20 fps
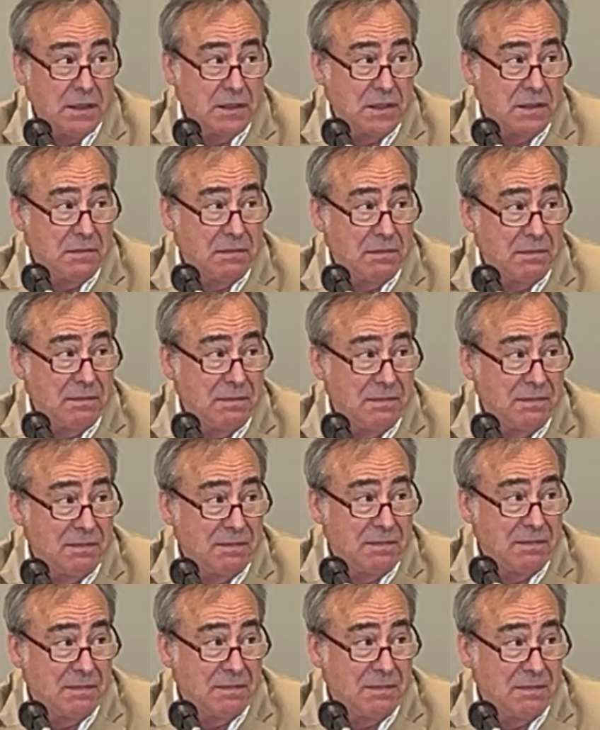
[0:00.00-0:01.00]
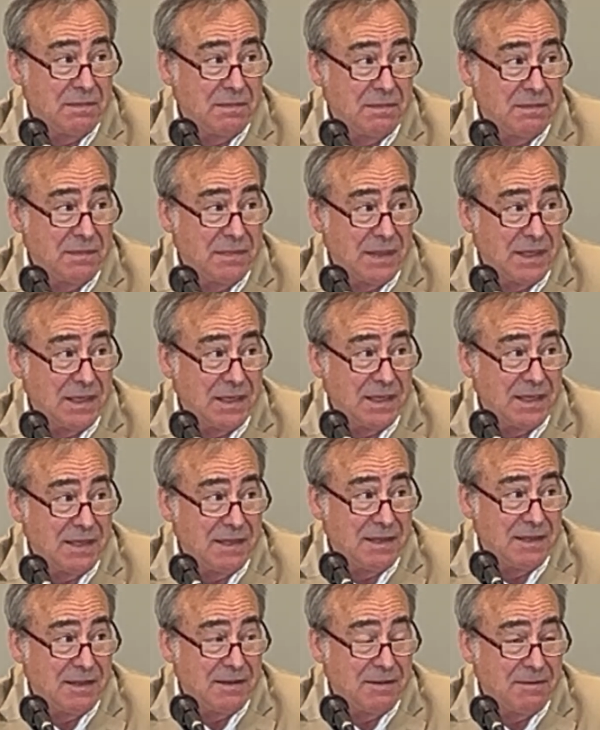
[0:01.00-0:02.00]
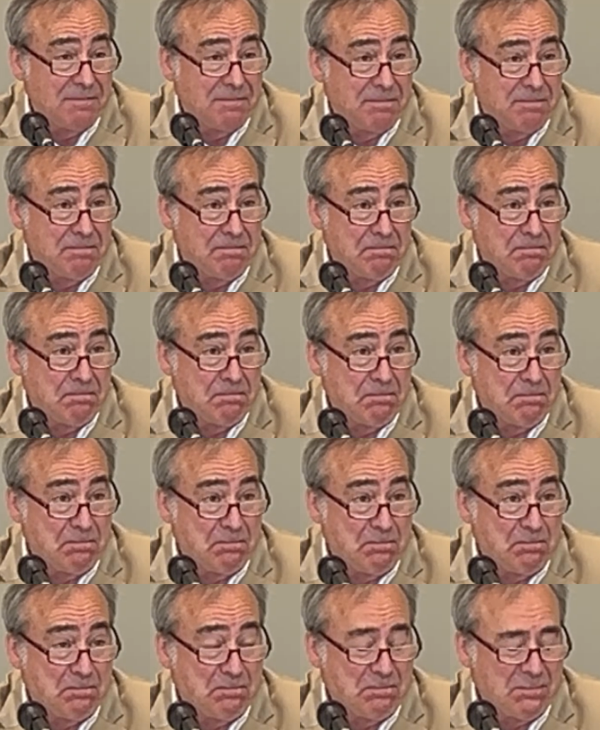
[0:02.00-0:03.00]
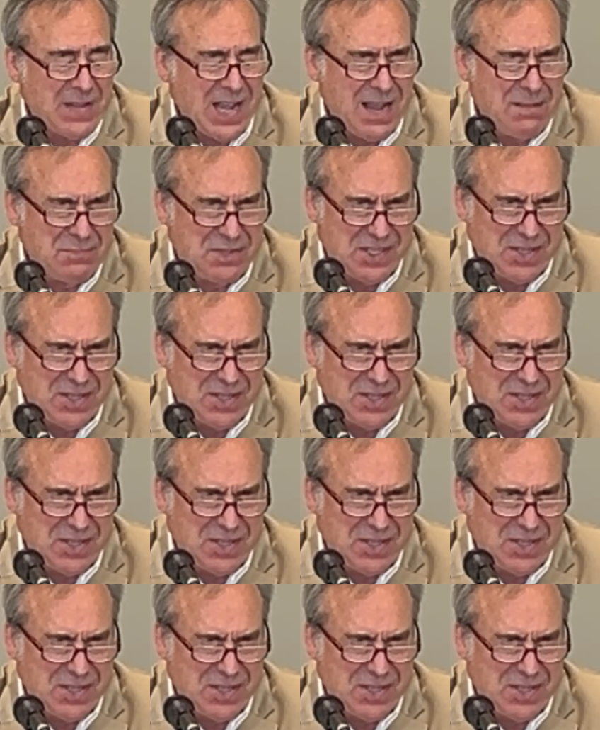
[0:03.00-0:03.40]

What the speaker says: Sorry. She didn't catch that because you both were the same time. I didn't catch